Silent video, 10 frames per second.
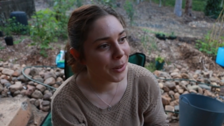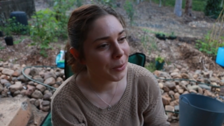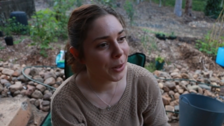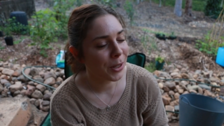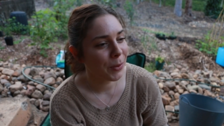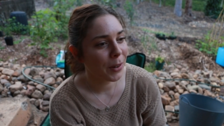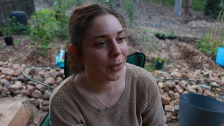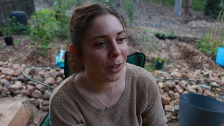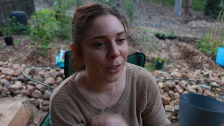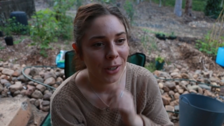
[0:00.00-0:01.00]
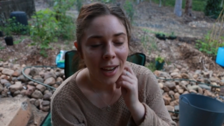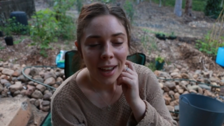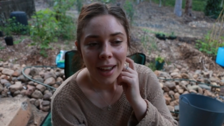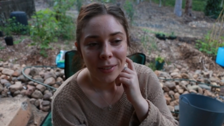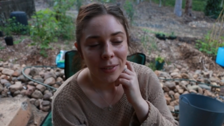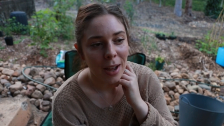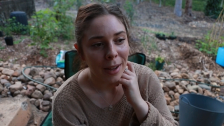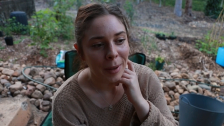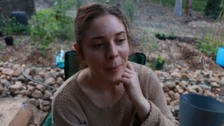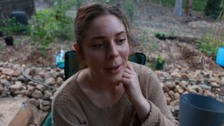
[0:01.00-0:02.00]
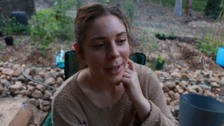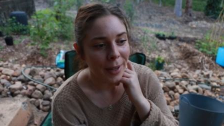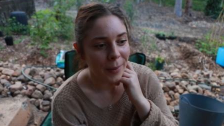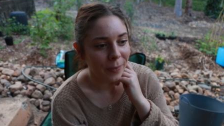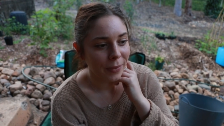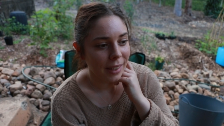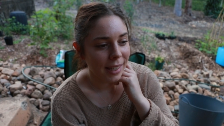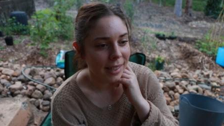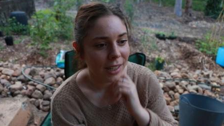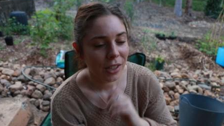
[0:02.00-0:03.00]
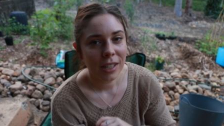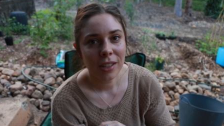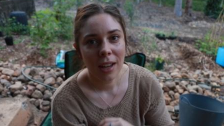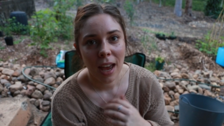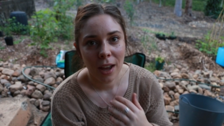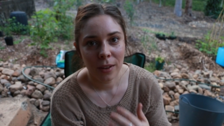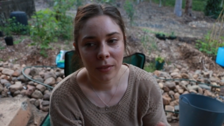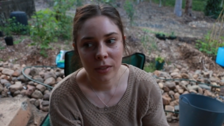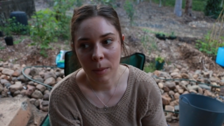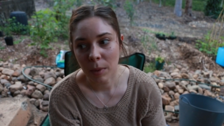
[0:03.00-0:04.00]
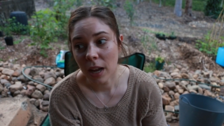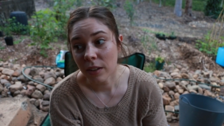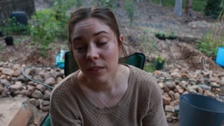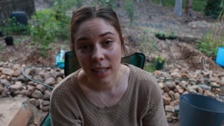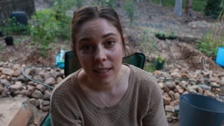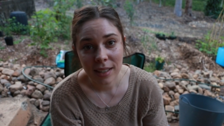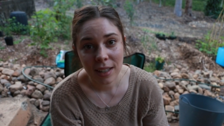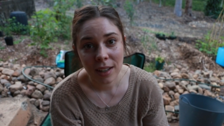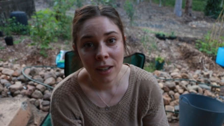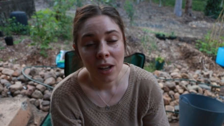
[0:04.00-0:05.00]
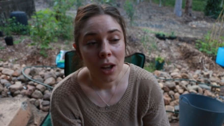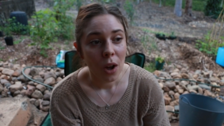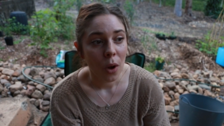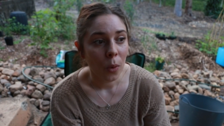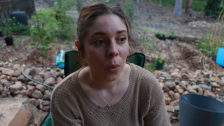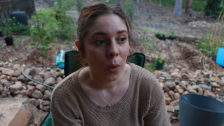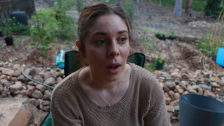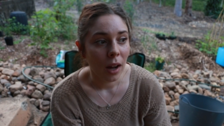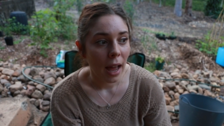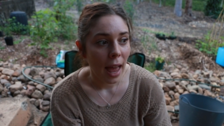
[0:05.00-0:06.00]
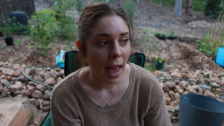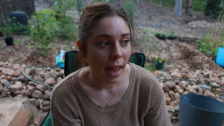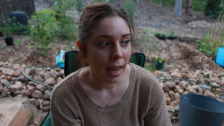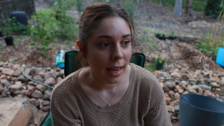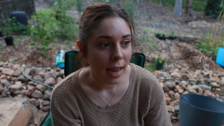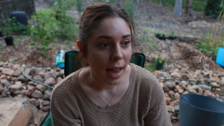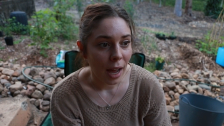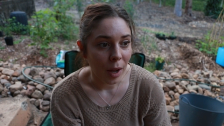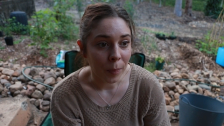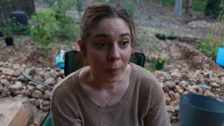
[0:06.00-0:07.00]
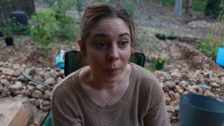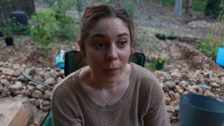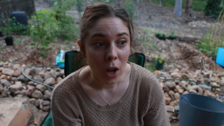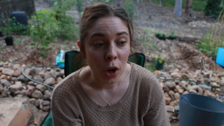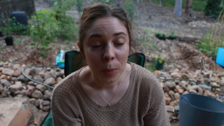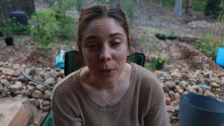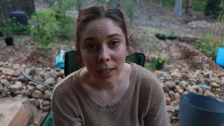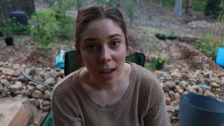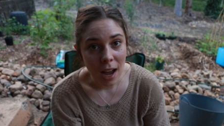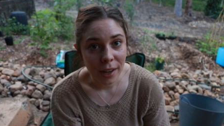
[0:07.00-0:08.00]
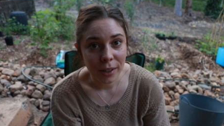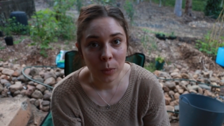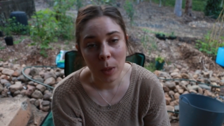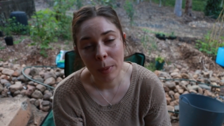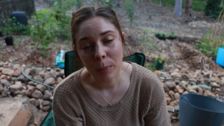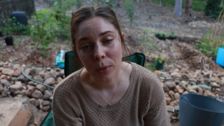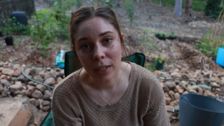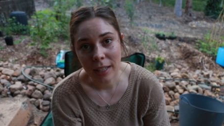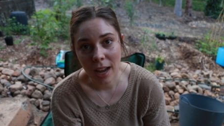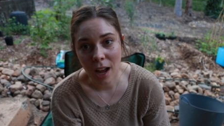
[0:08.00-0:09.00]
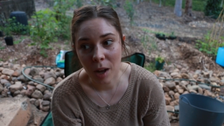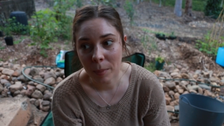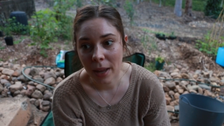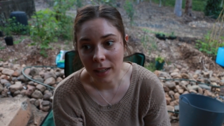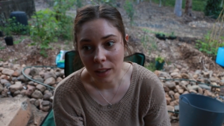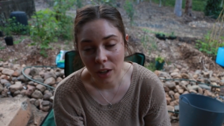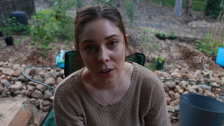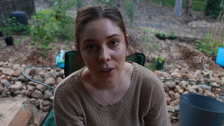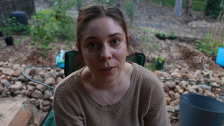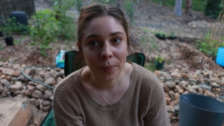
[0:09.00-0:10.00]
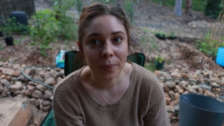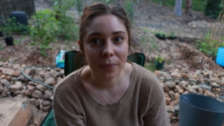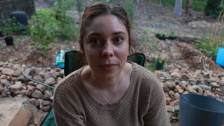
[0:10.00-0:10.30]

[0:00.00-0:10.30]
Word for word: on Roots and Refuge Farm, um, is actually to have some kind of centre or a um, open garden where people can come and learn